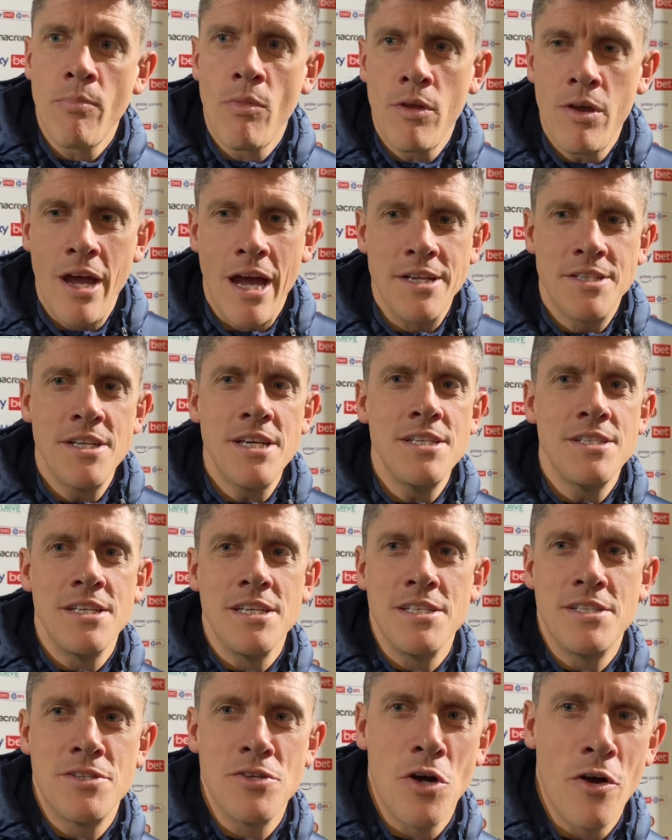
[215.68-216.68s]
No, it's
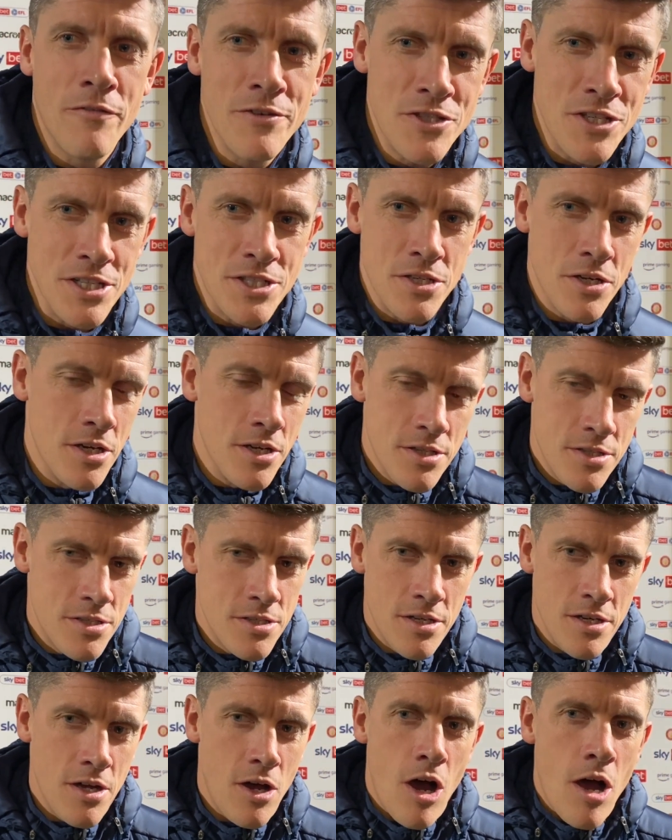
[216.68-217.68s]
easy, to
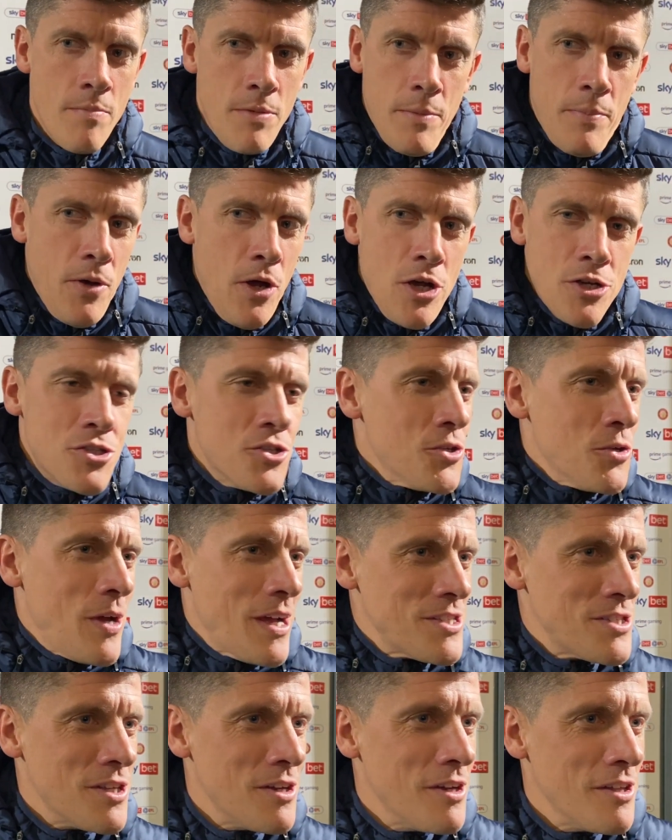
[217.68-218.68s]
I'm the person who
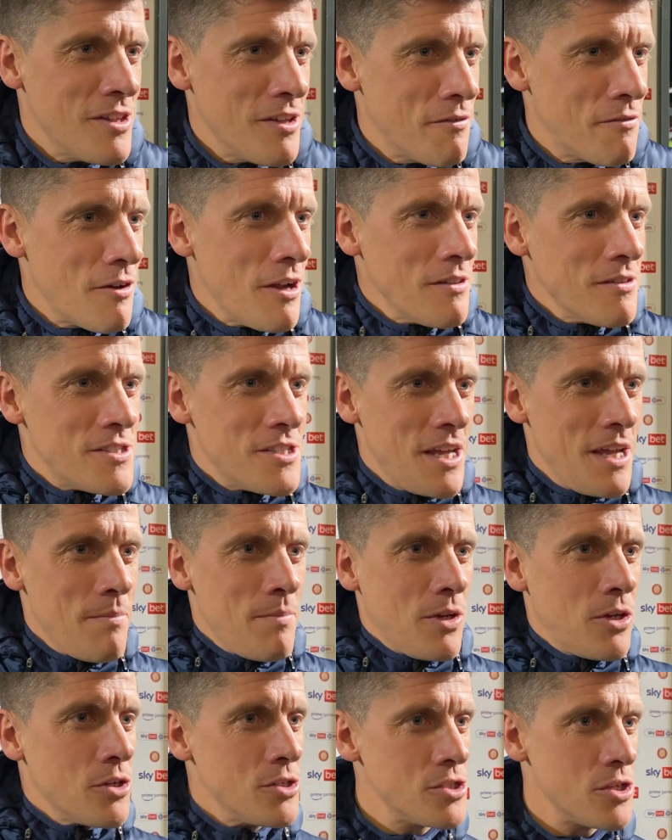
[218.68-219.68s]
has to front it,
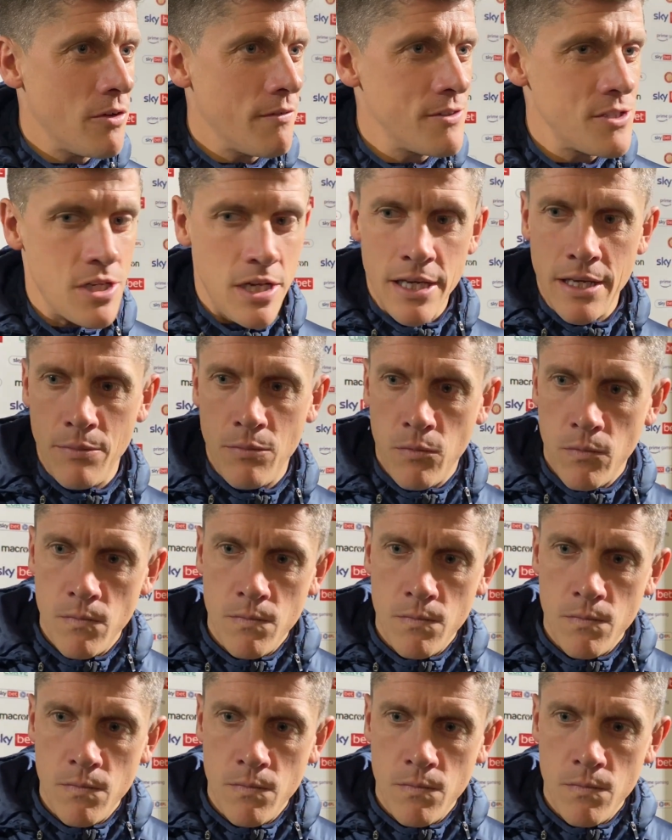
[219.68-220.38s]
because obviously